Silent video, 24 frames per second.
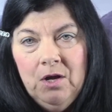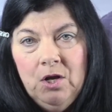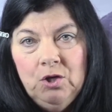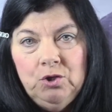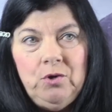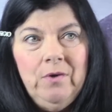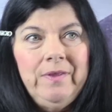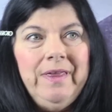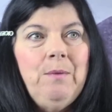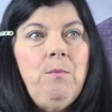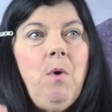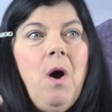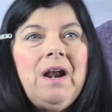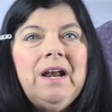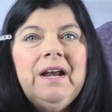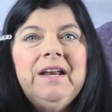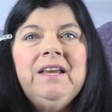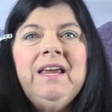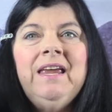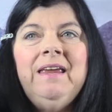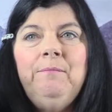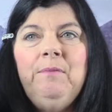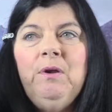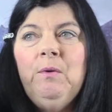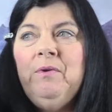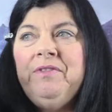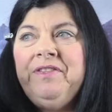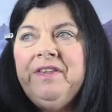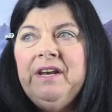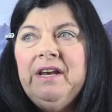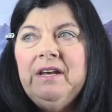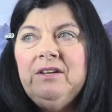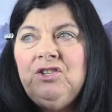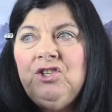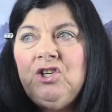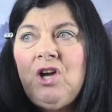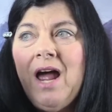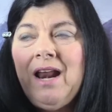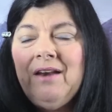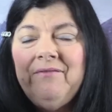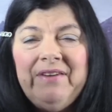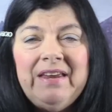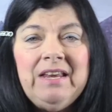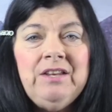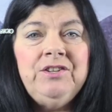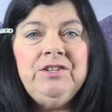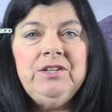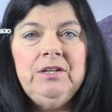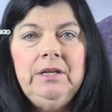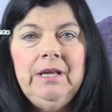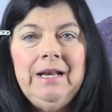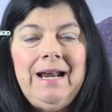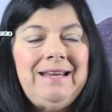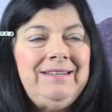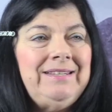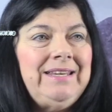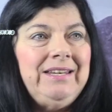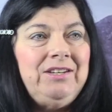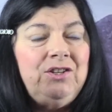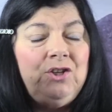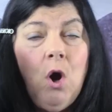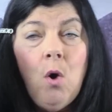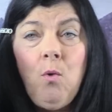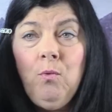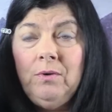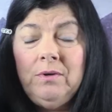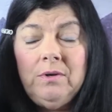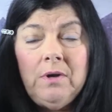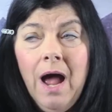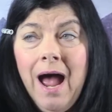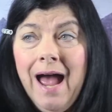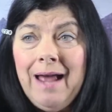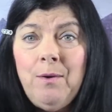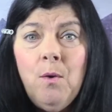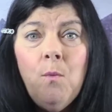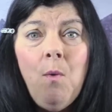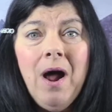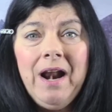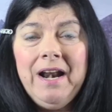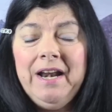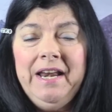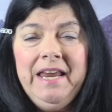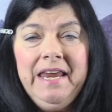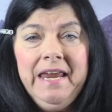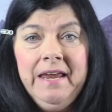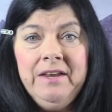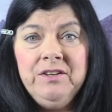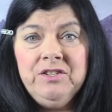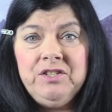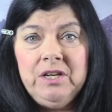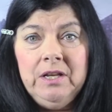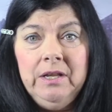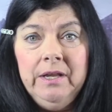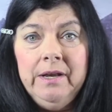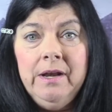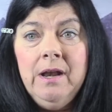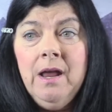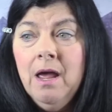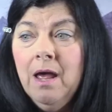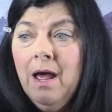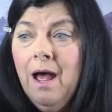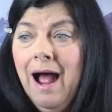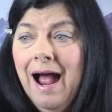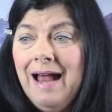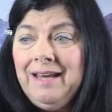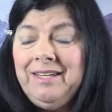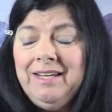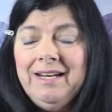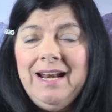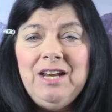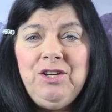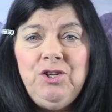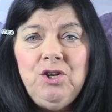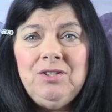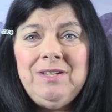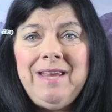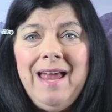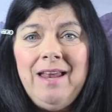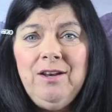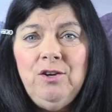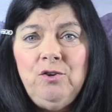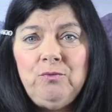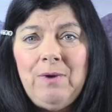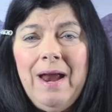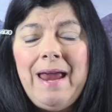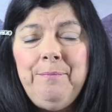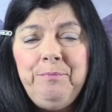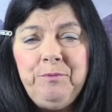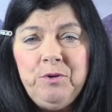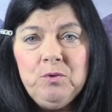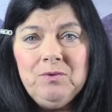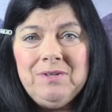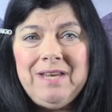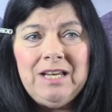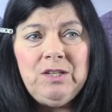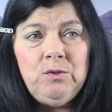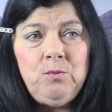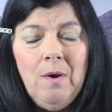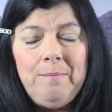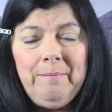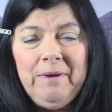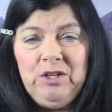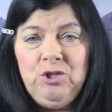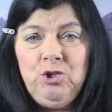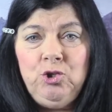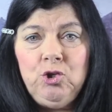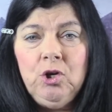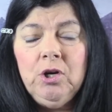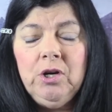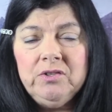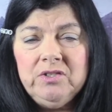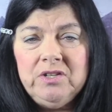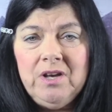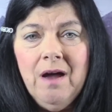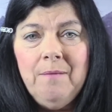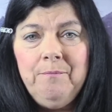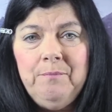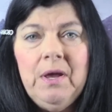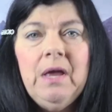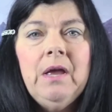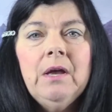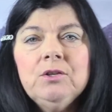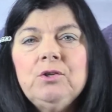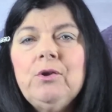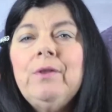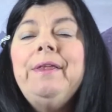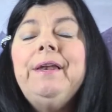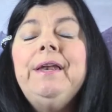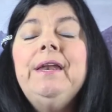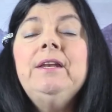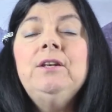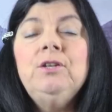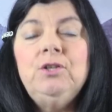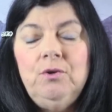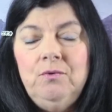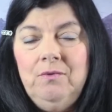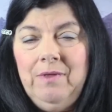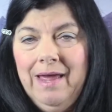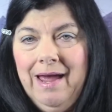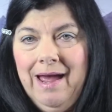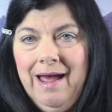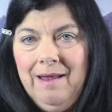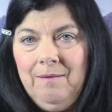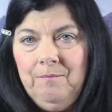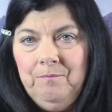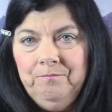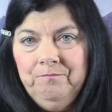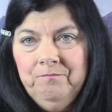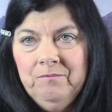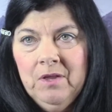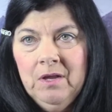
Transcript: So they wanted to hit me with a shot of insulin. I said, "Don't! I don't want any insulin." I said, "I just had grape juice. That's why my sugar's up." So they didn't do that.